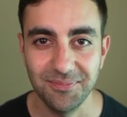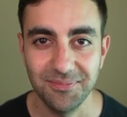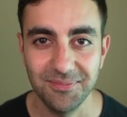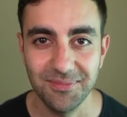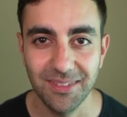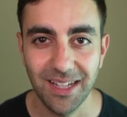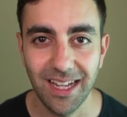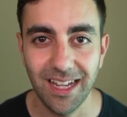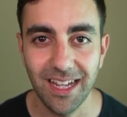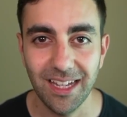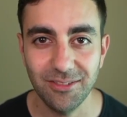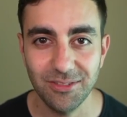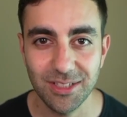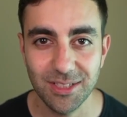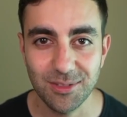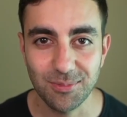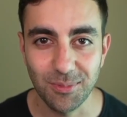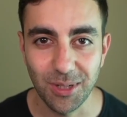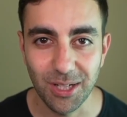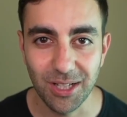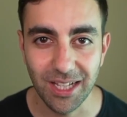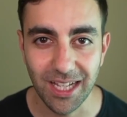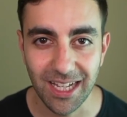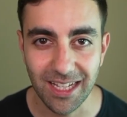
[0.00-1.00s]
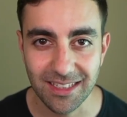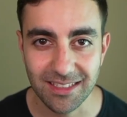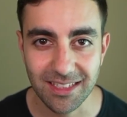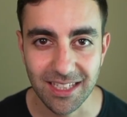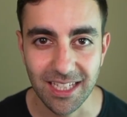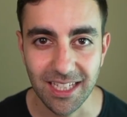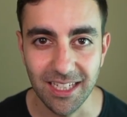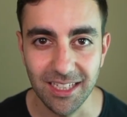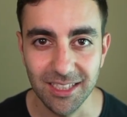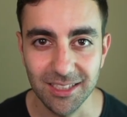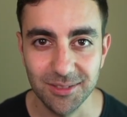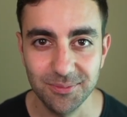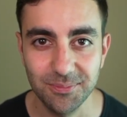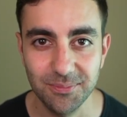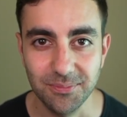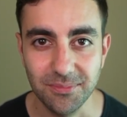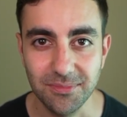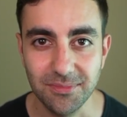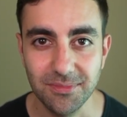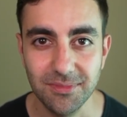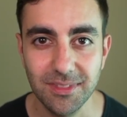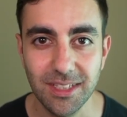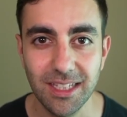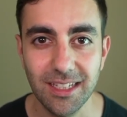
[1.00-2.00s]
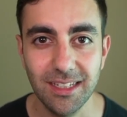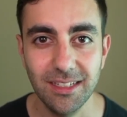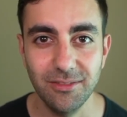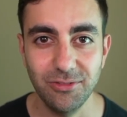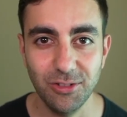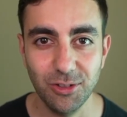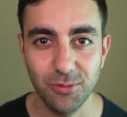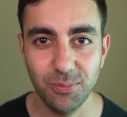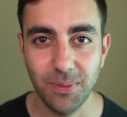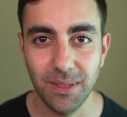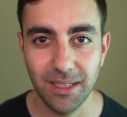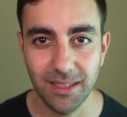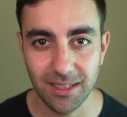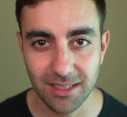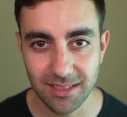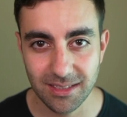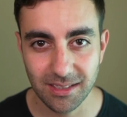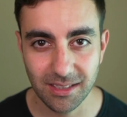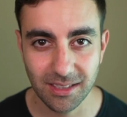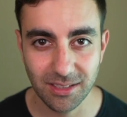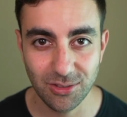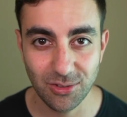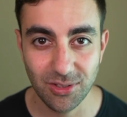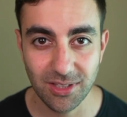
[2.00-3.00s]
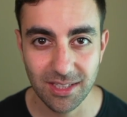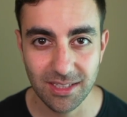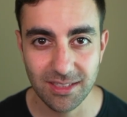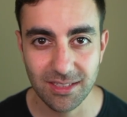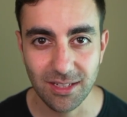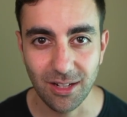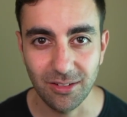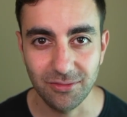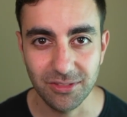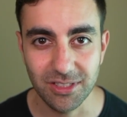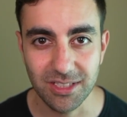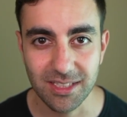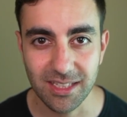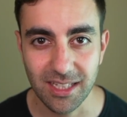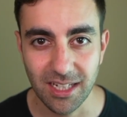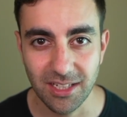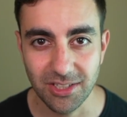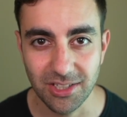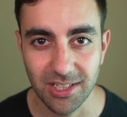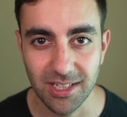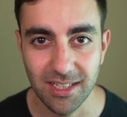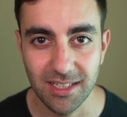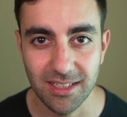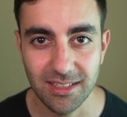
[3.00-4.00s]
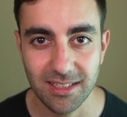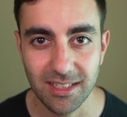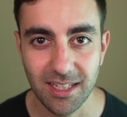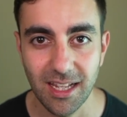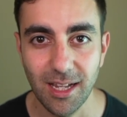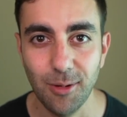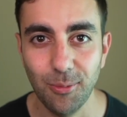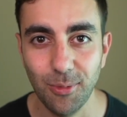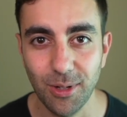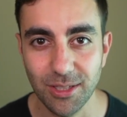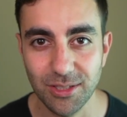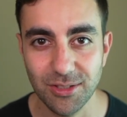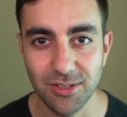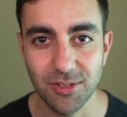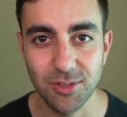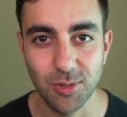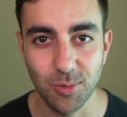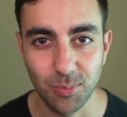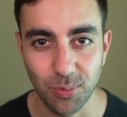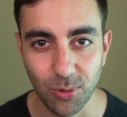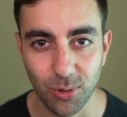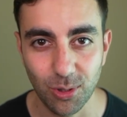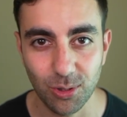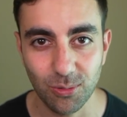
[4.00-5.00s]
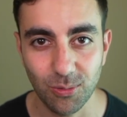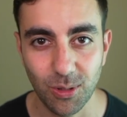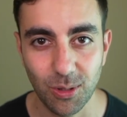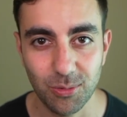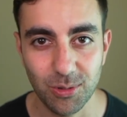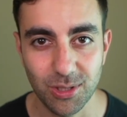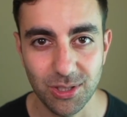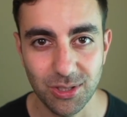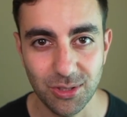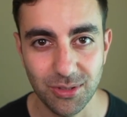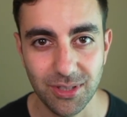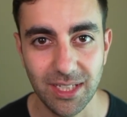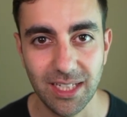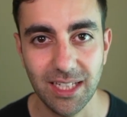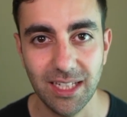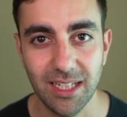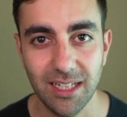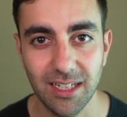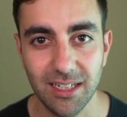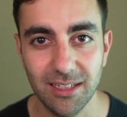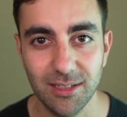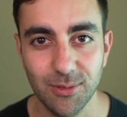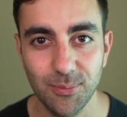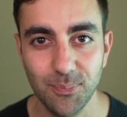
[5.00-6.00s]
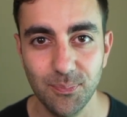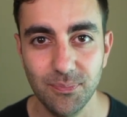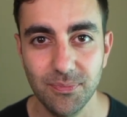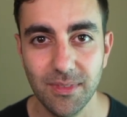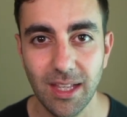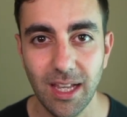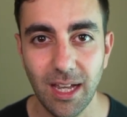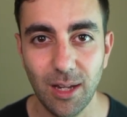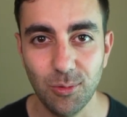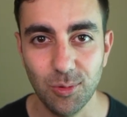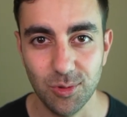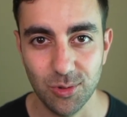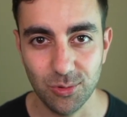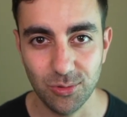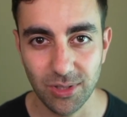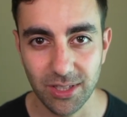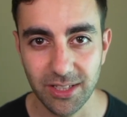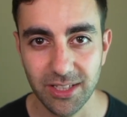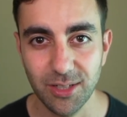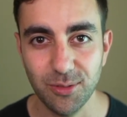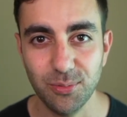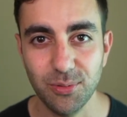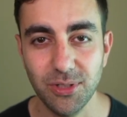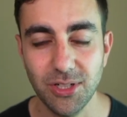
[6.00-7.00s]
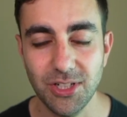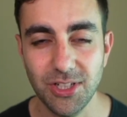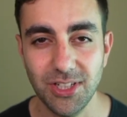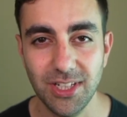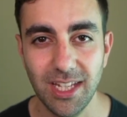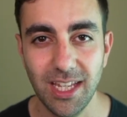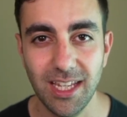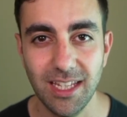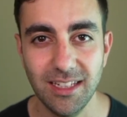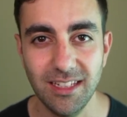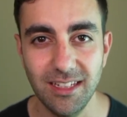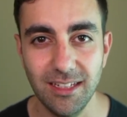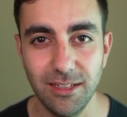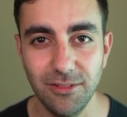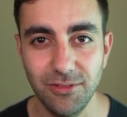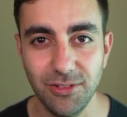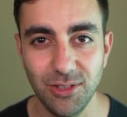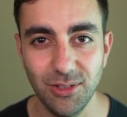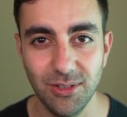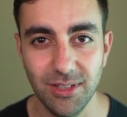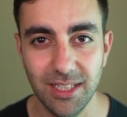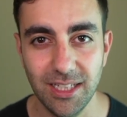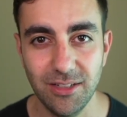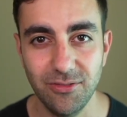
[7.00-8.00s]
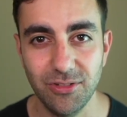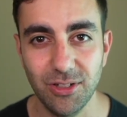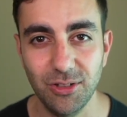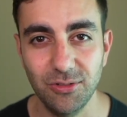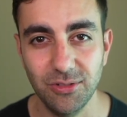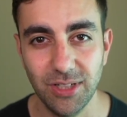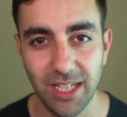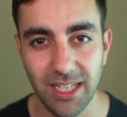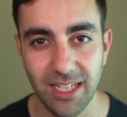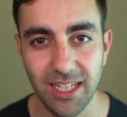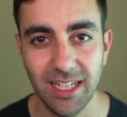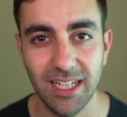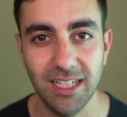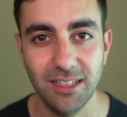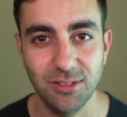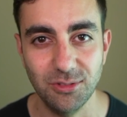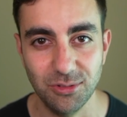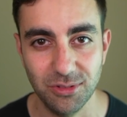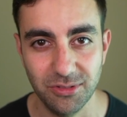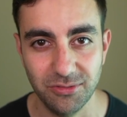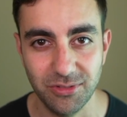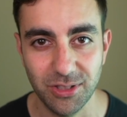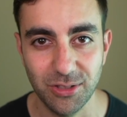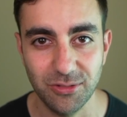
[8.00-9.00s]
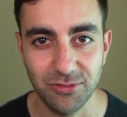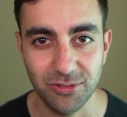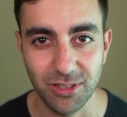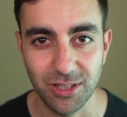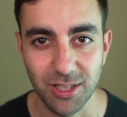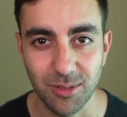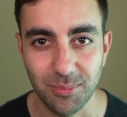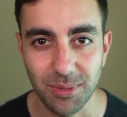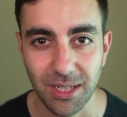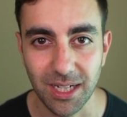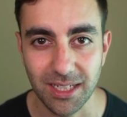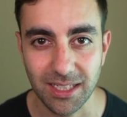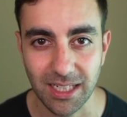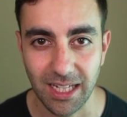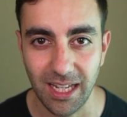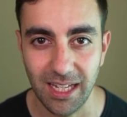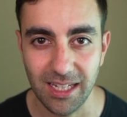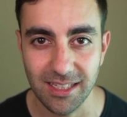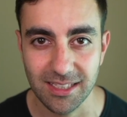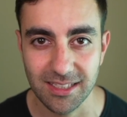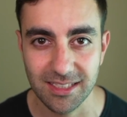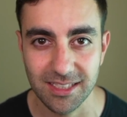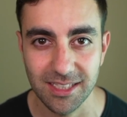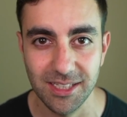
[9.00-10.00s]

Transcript: I have a small ask here. If you've been listening to these conversations and want to support what we're doing here, I would really appreciate if you leave a rating and a review for the podcast.